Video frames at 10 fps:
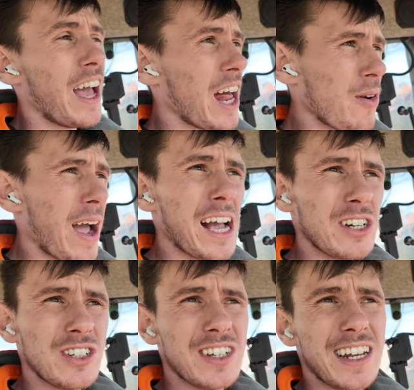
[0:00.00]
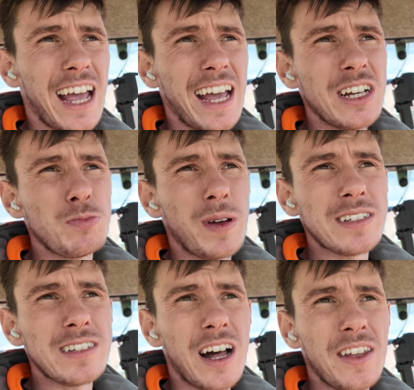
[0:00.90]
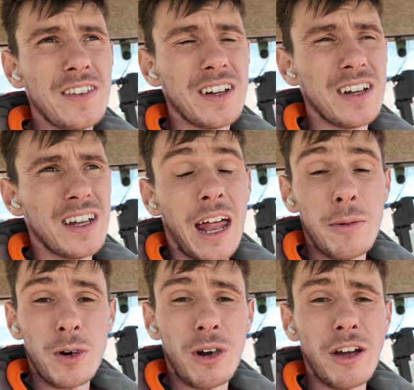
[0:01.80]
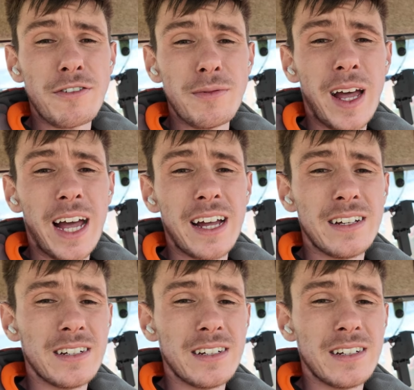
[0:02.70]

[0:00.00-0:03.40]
Anyway, Ash is going to get his bits done and then we'll go from there.